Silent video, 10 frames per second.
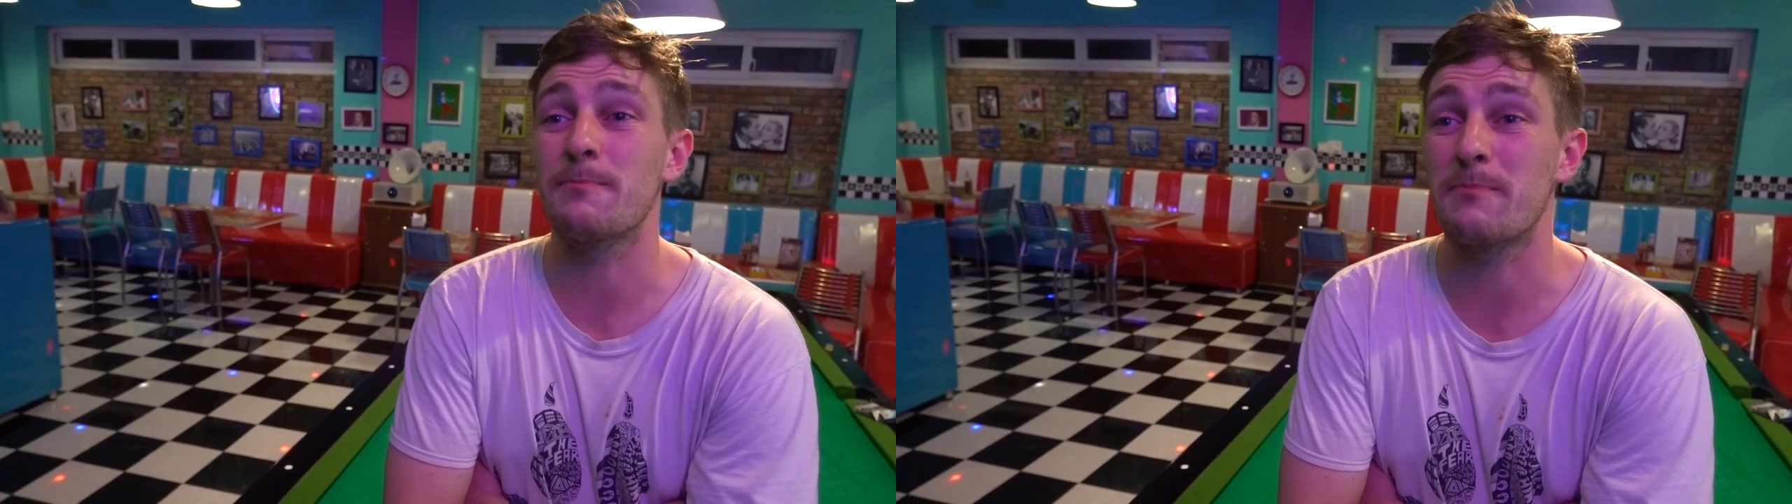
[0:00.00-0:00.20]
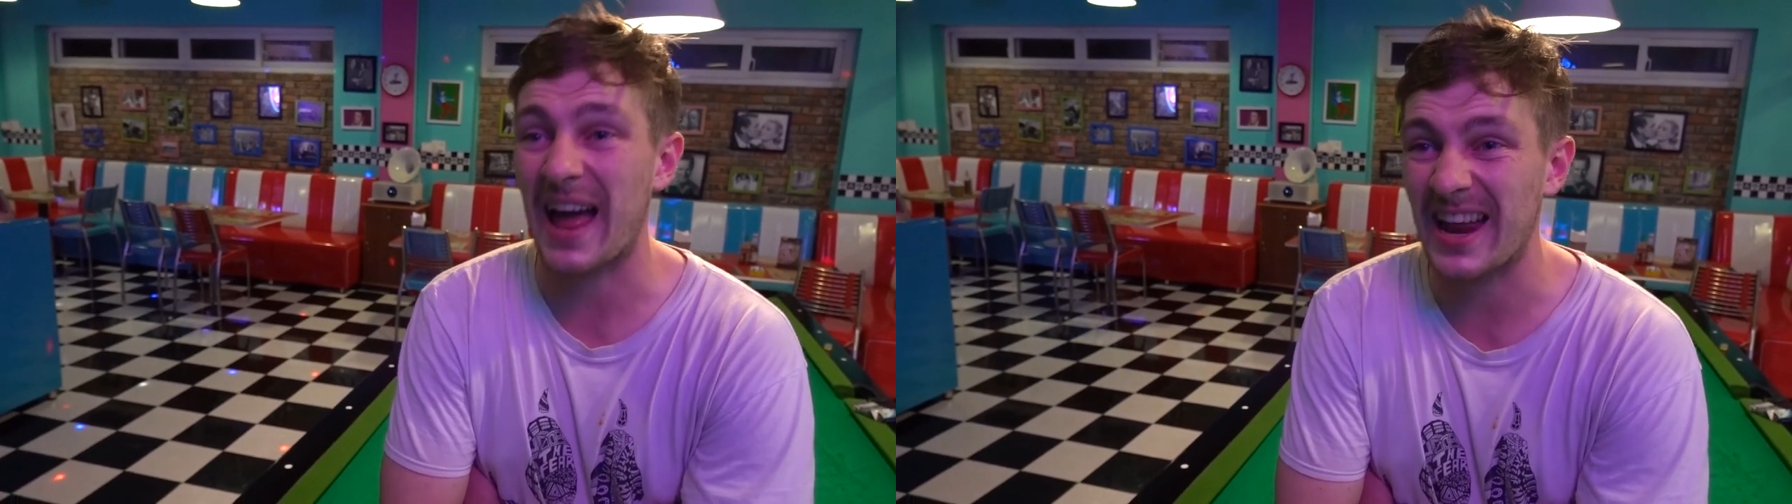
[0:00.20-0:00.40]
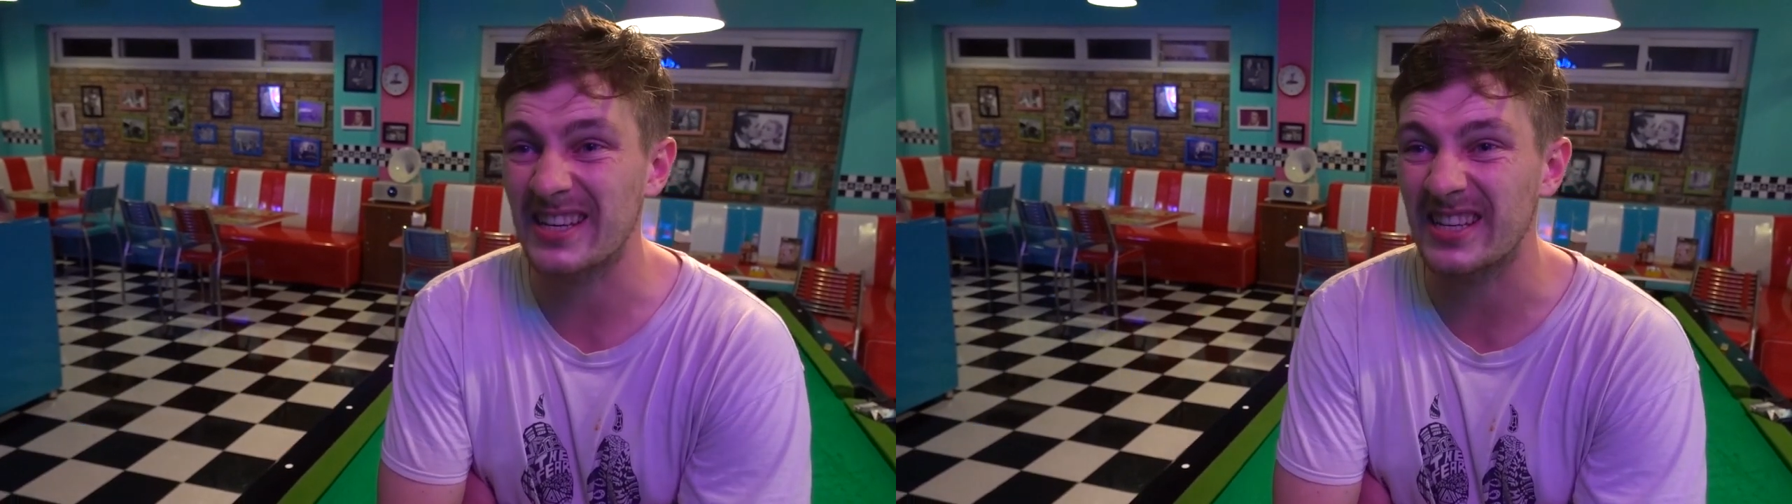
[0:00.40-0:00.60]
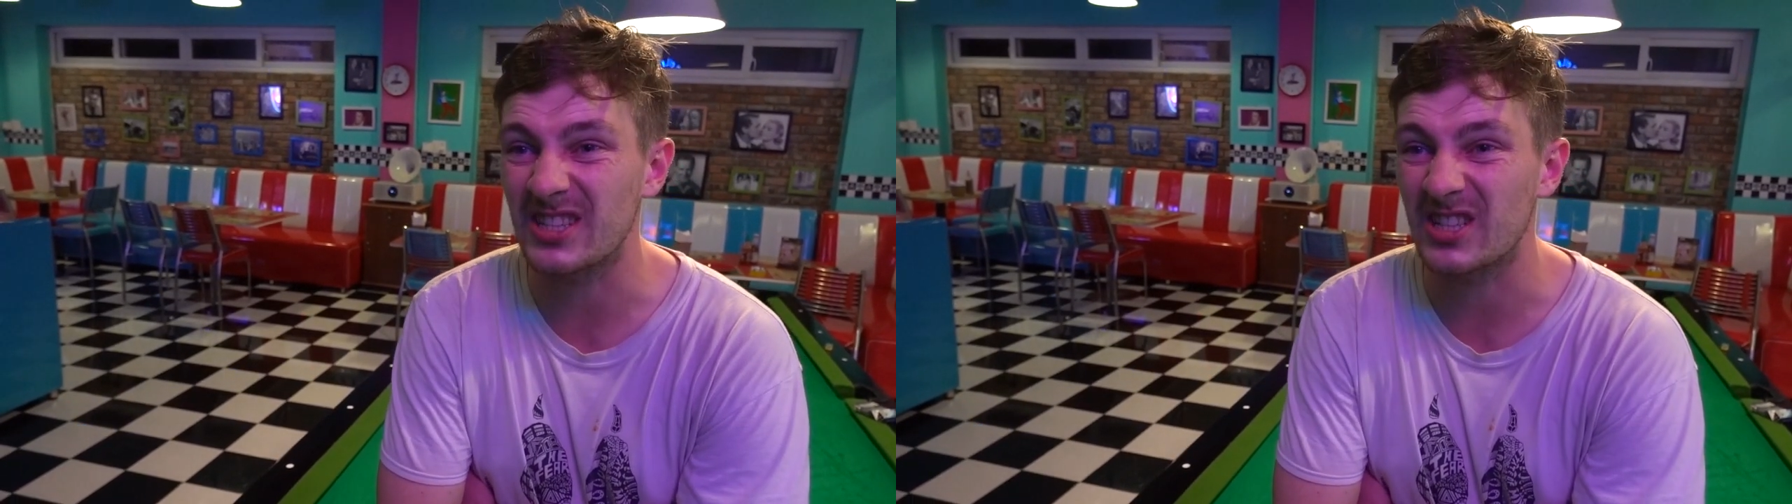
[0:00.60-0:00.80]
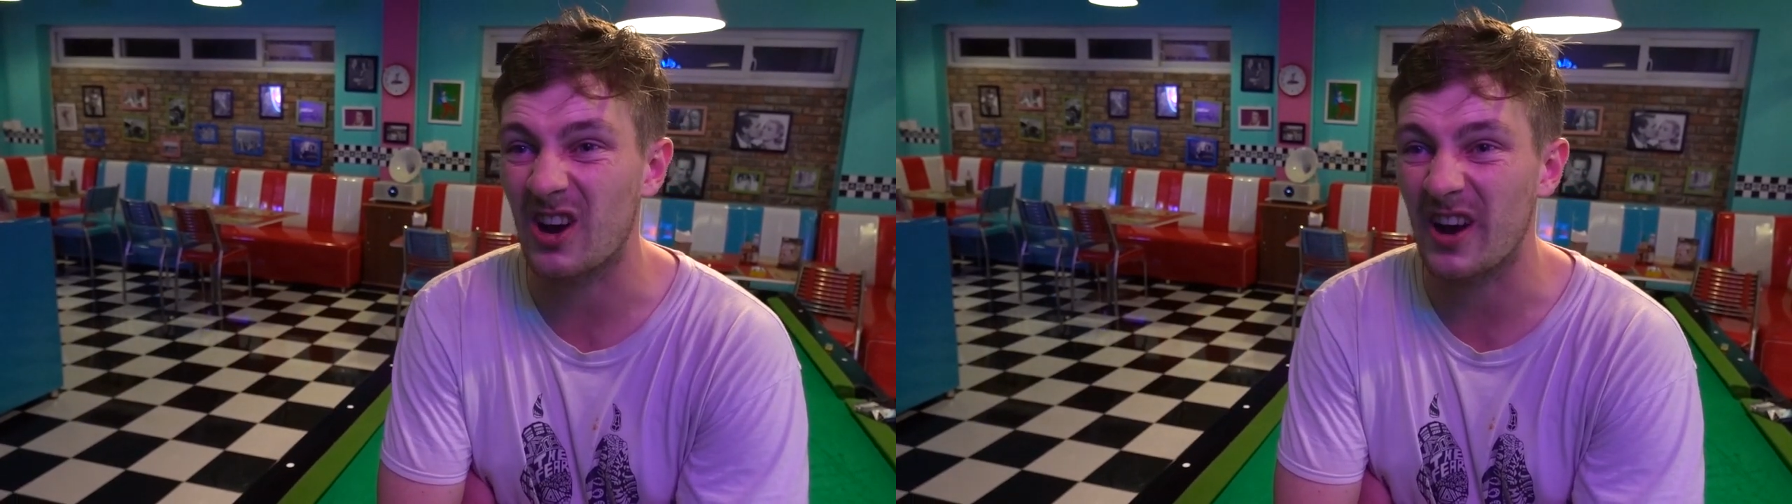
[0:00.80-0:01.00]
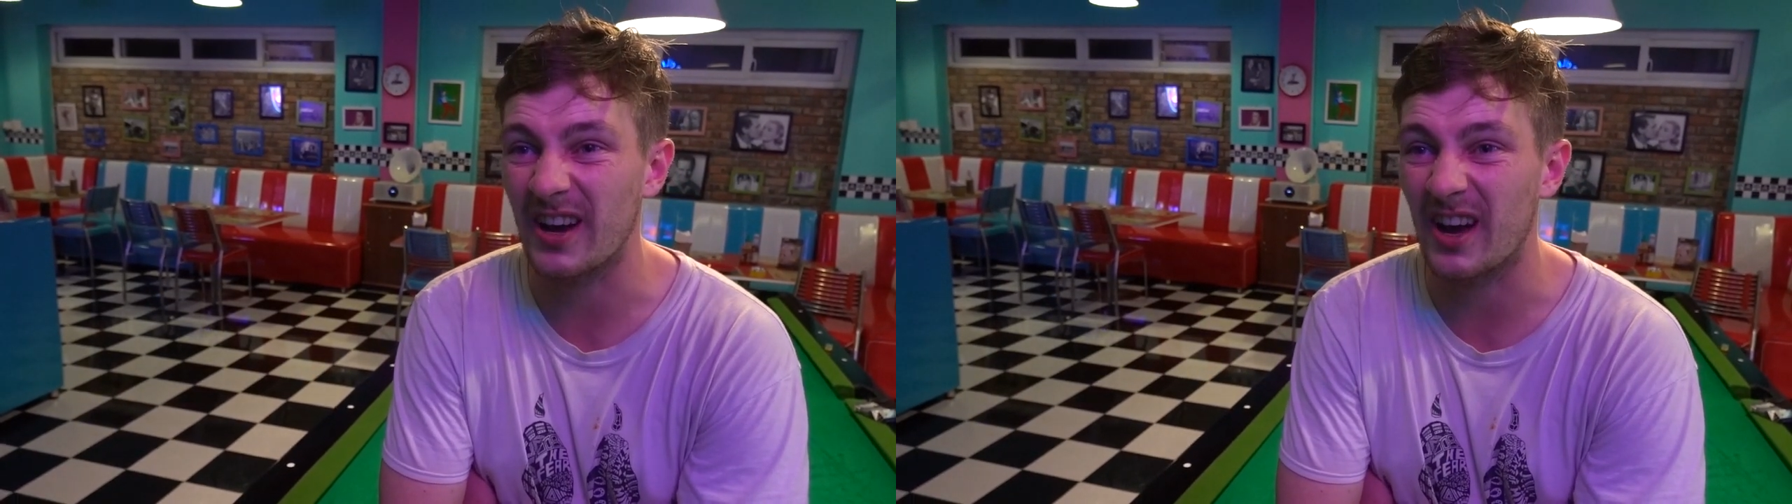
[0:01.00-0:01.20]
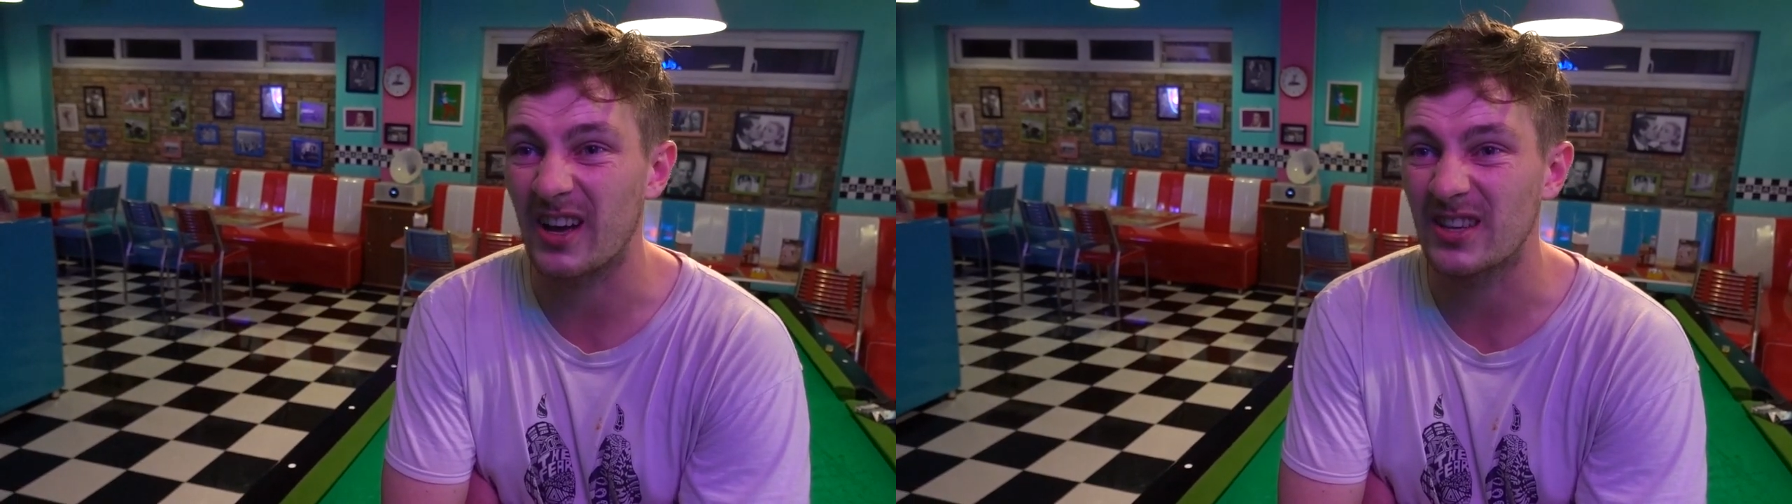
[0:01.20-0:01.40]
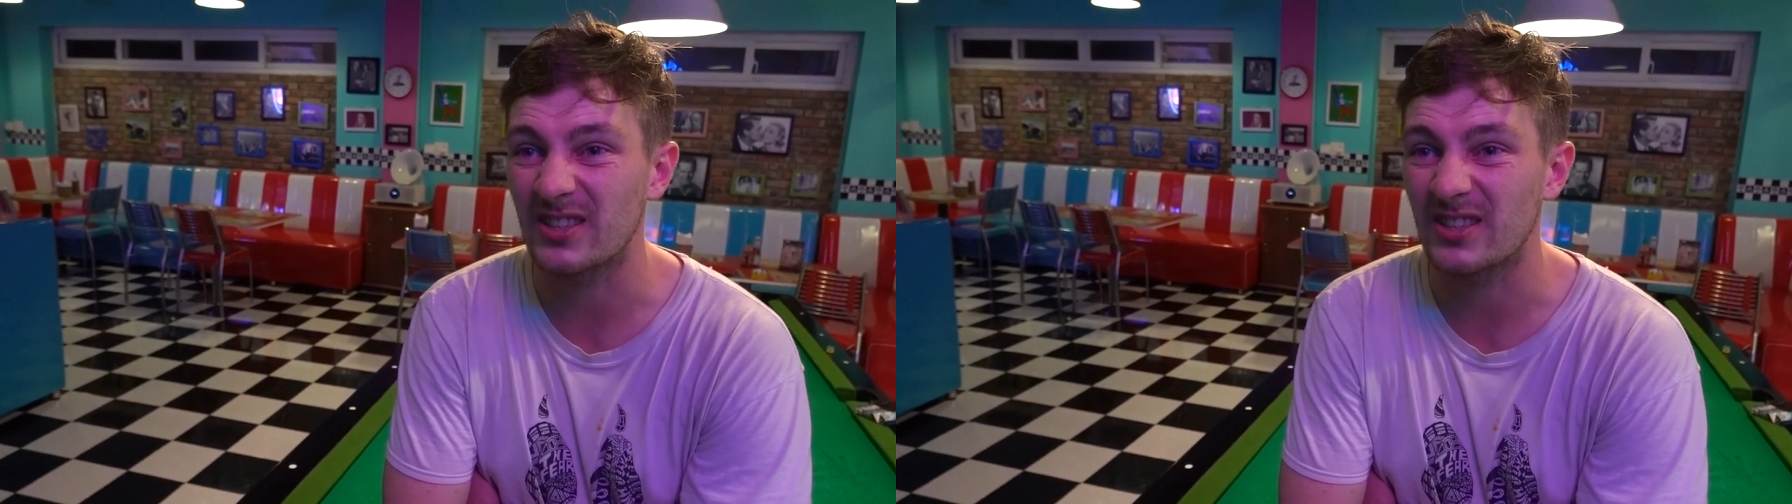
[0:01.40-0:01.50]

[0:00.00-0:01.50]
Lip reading: banned in China.